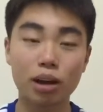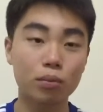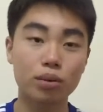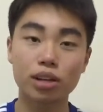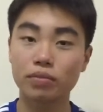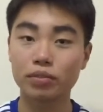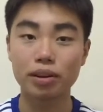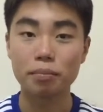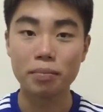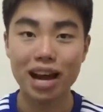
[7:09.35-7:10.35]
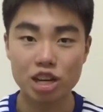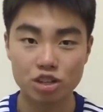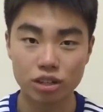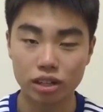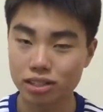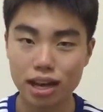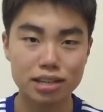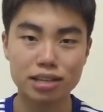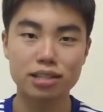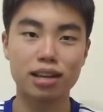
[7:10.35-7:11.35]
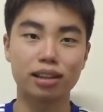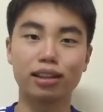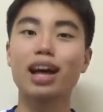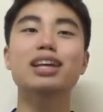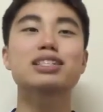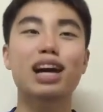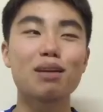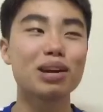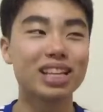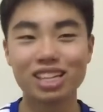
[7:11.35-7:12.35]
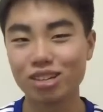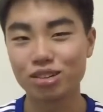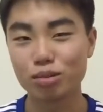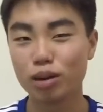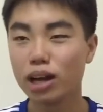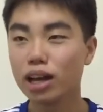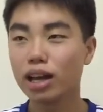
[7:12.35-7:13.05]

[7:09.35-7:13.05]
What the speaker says: I wouldn't have even imagined it, because as I said, the last time I did YouTube,